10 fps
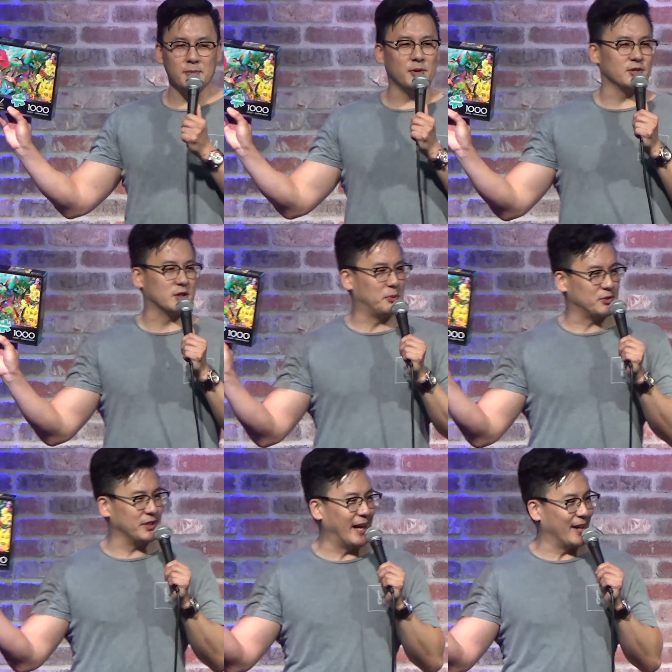image to put
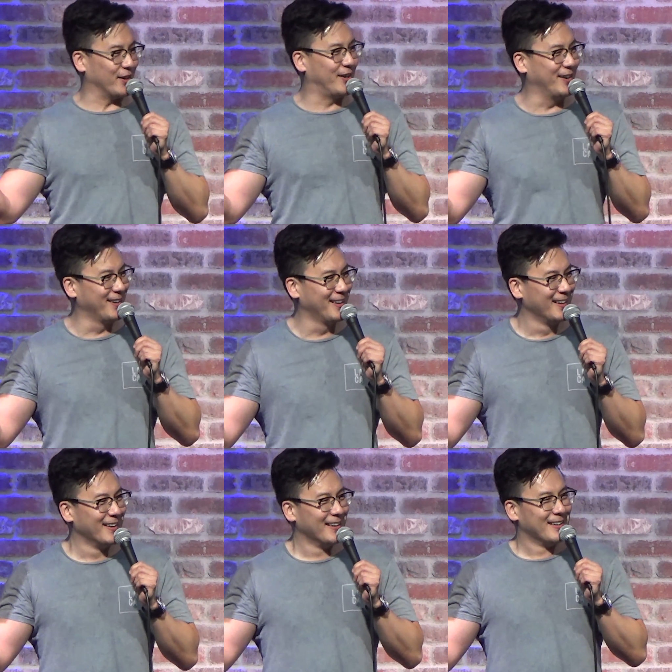together.
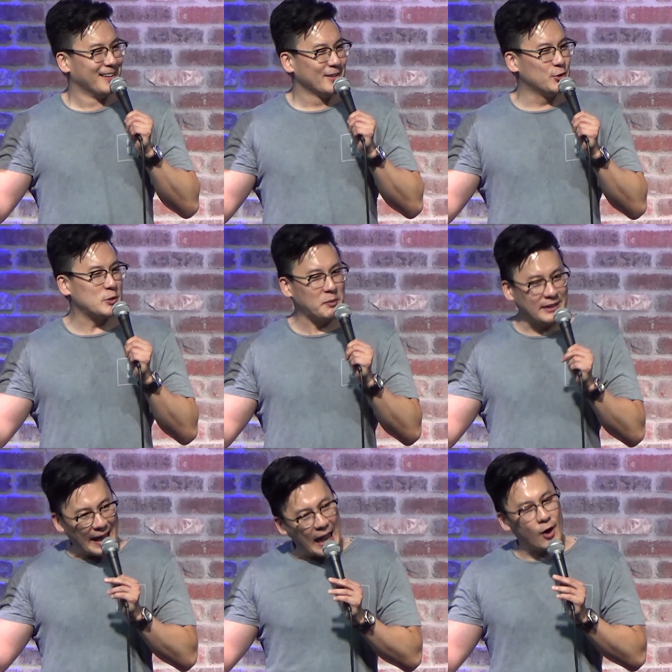You spend
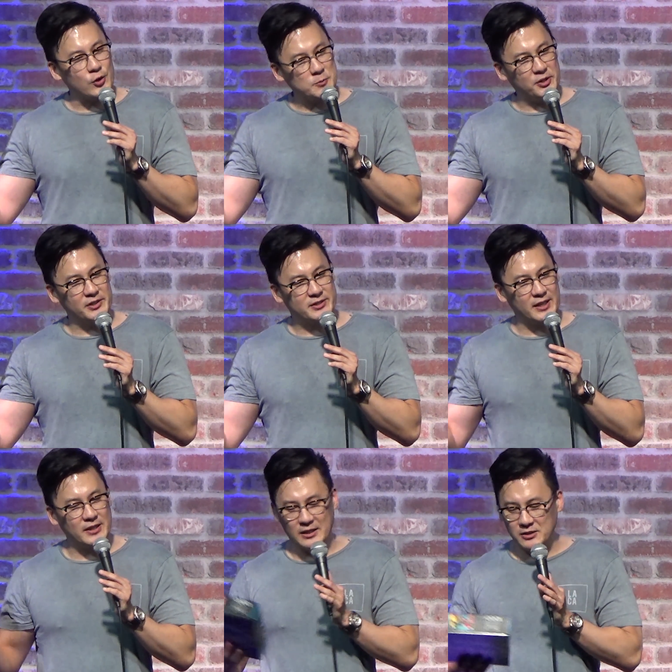like hours putting this
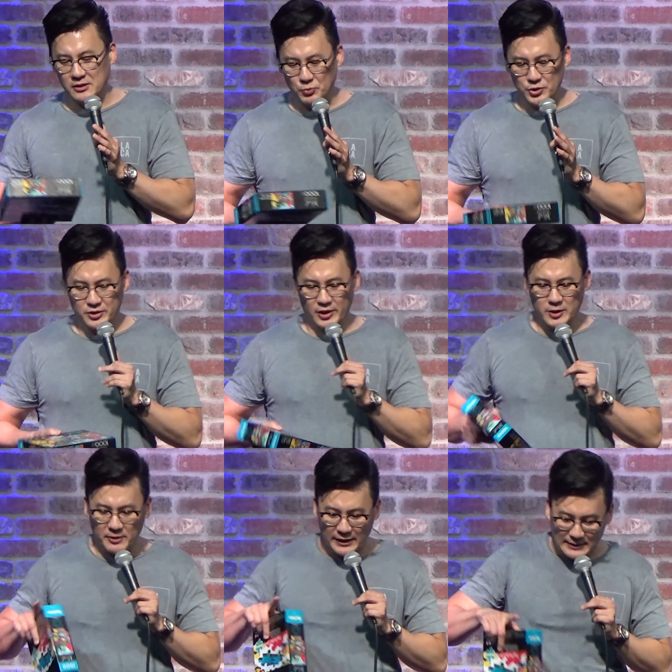together, and then when you're done,
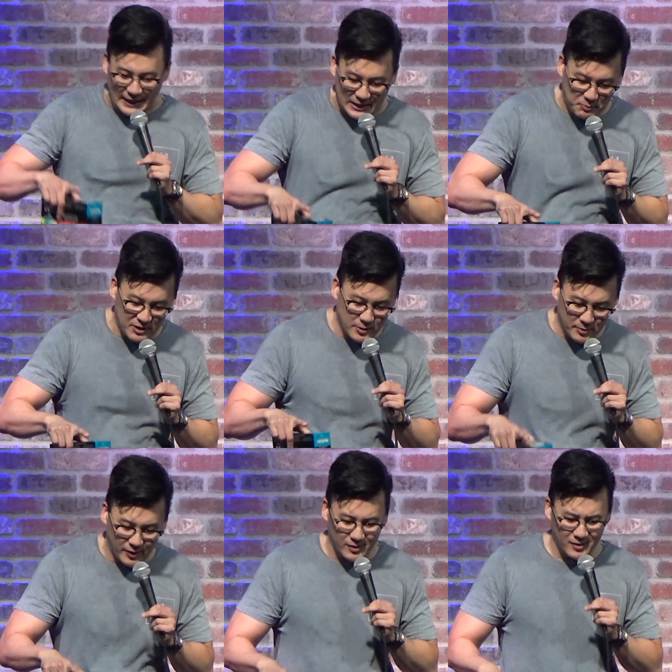you'd be like, last piece, and you'd be